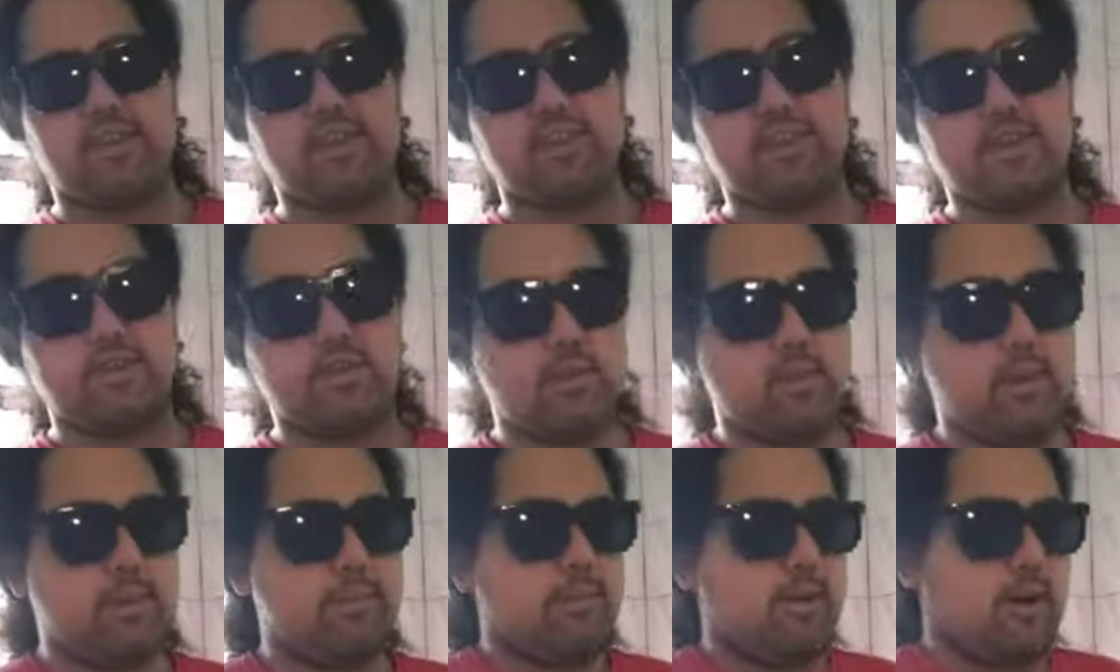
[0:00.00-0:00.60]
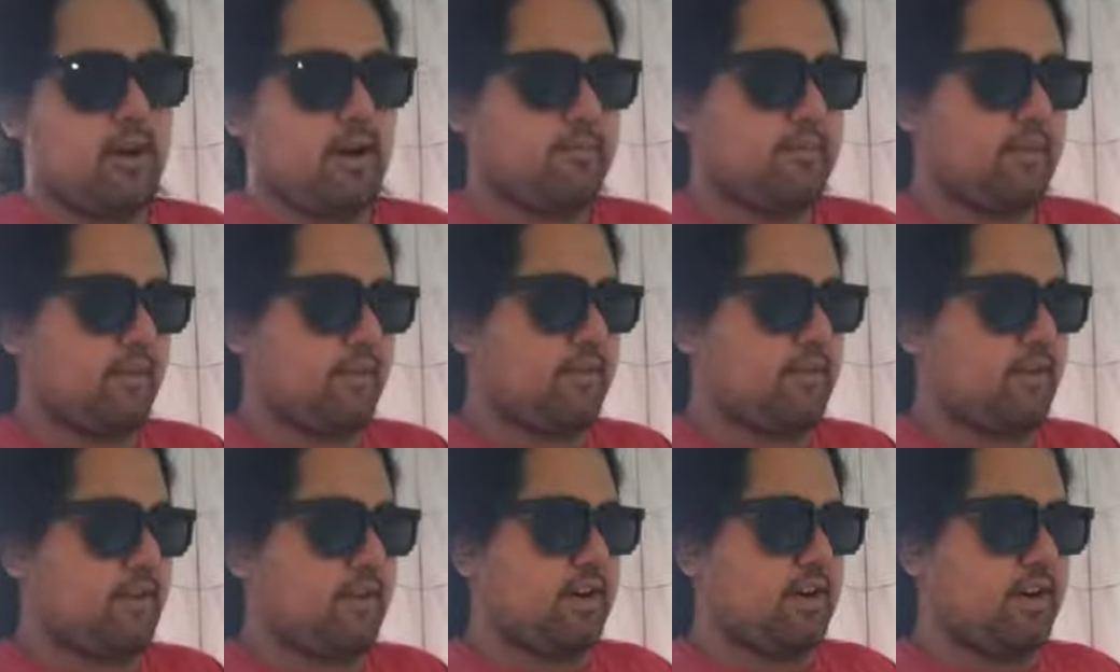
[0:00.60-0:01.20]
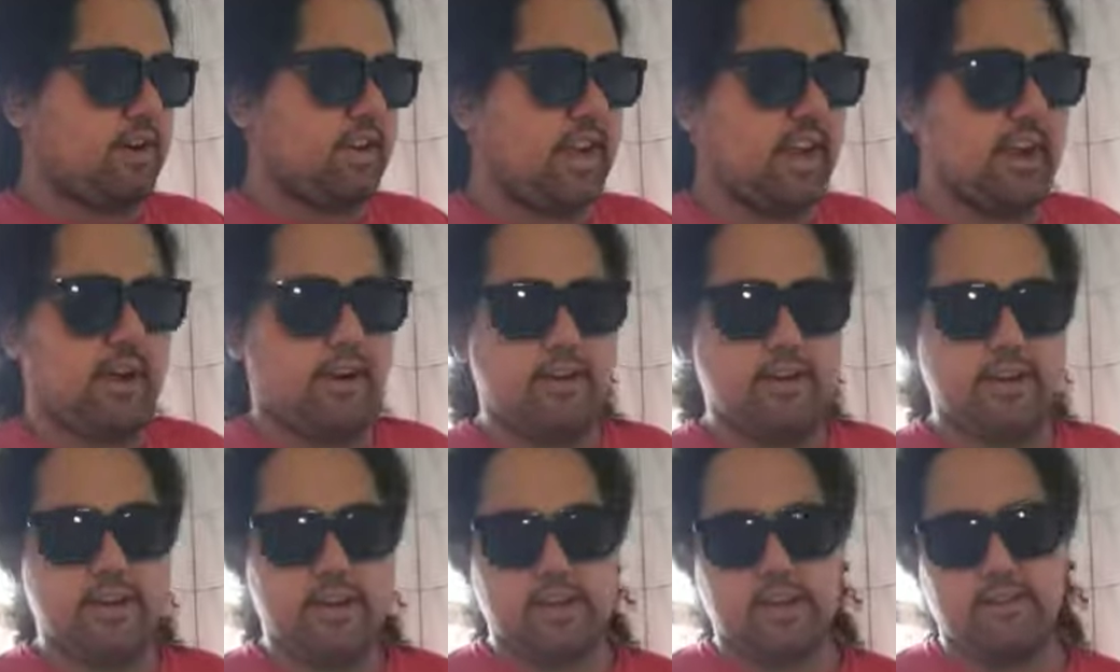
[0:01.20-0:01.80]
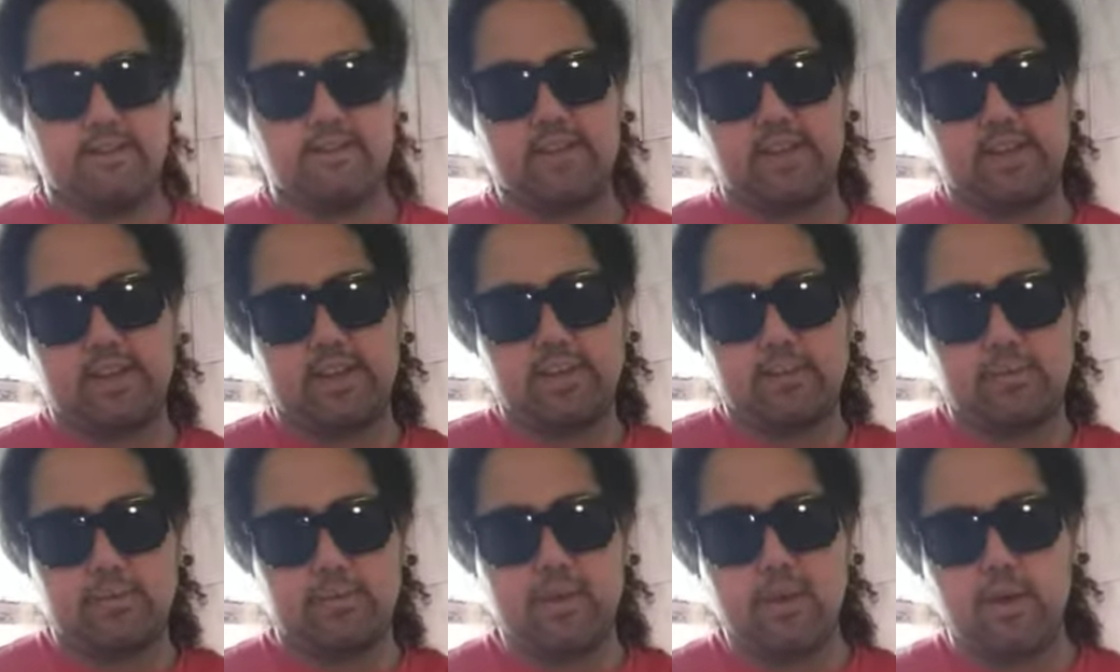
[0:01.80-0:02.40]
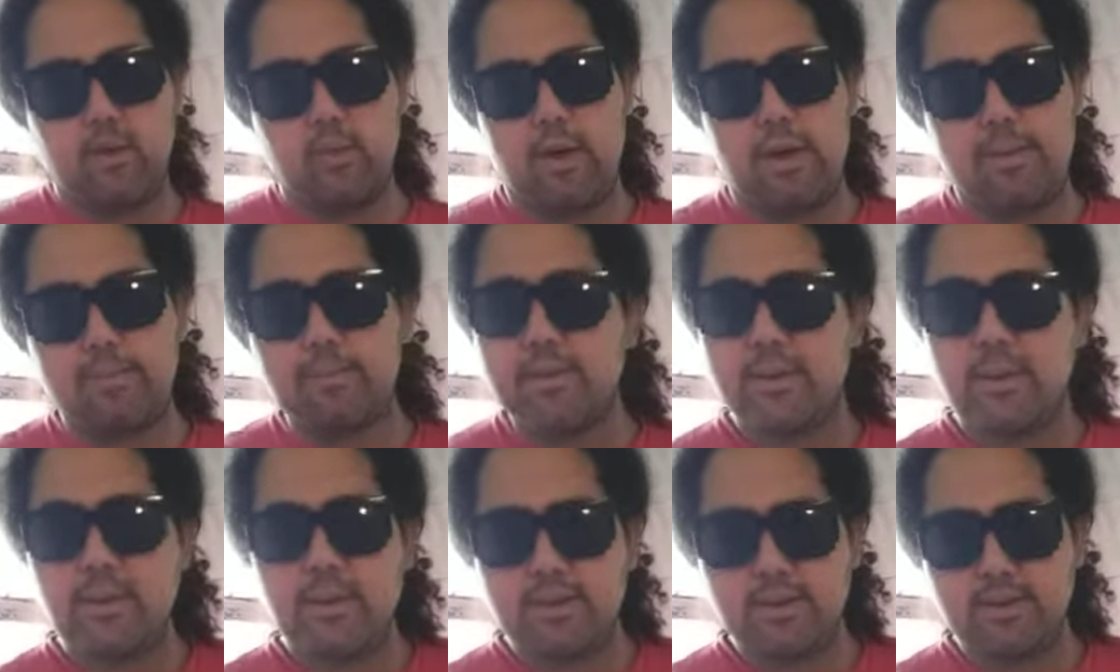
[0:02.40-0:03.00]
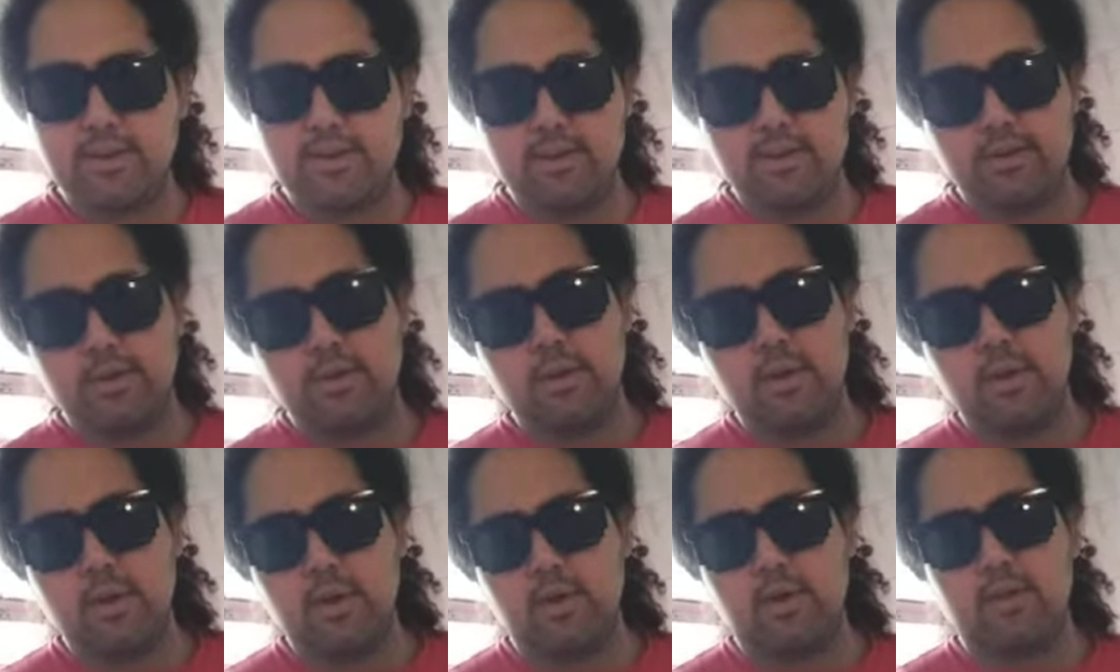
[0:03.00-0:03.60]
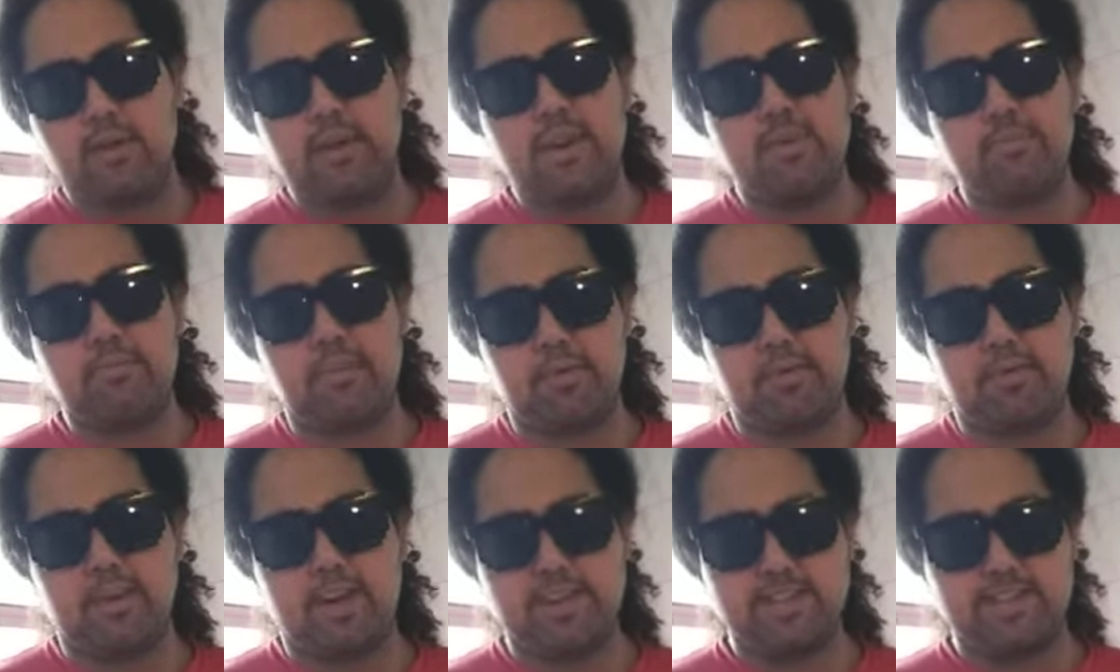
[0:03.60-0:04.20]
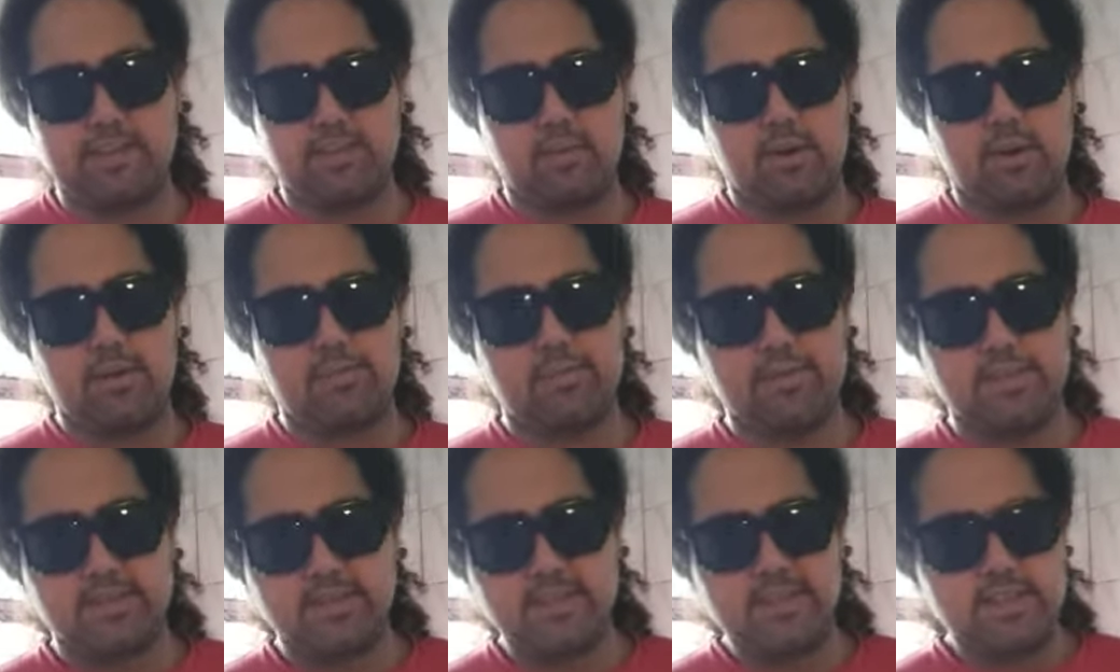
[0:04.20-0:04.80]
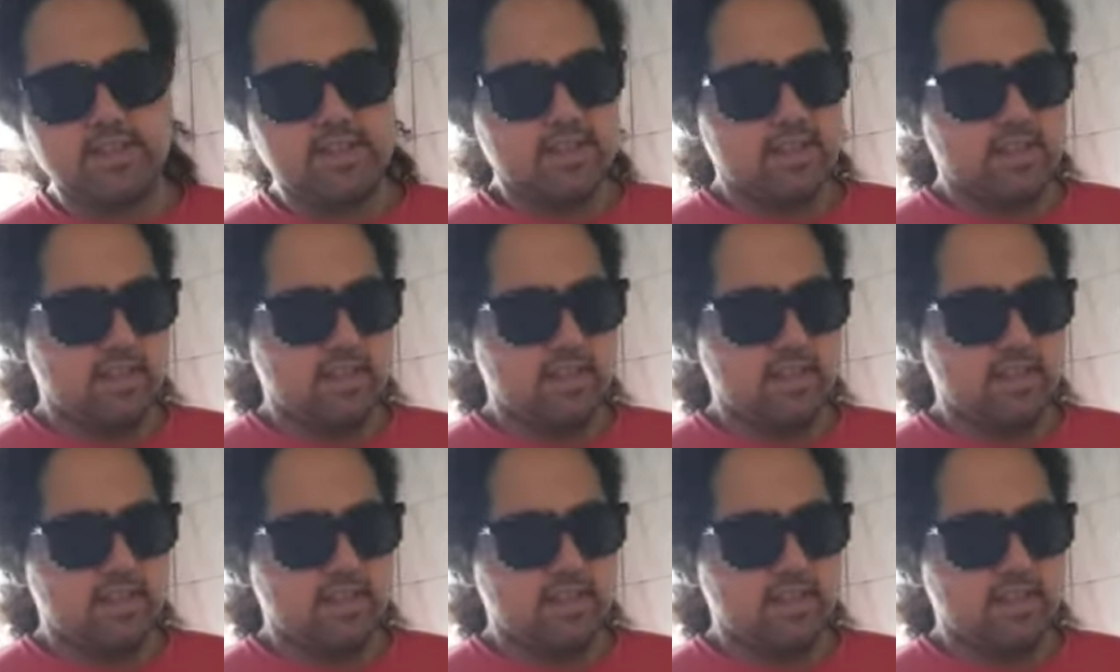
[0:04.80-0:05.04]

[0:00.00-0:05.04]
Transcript: Do you prefer carrying a fucking real weapon on you or improvising weapons?